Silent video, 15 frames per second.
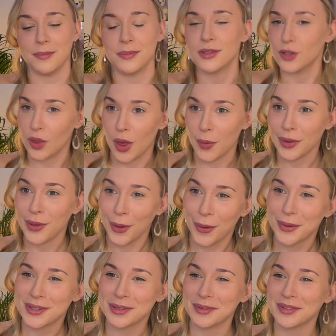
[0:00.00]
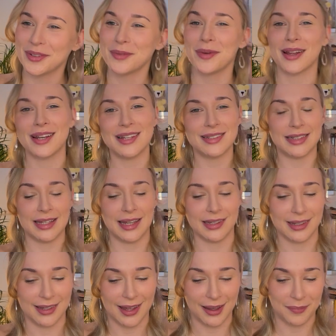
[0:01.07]
So there we go. Some of you might need to
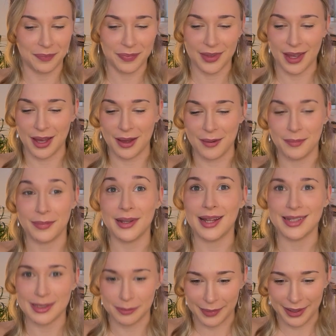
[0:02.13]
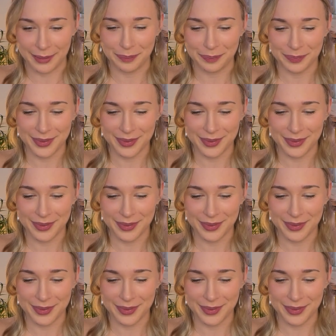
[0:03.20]
hear that. Bless me.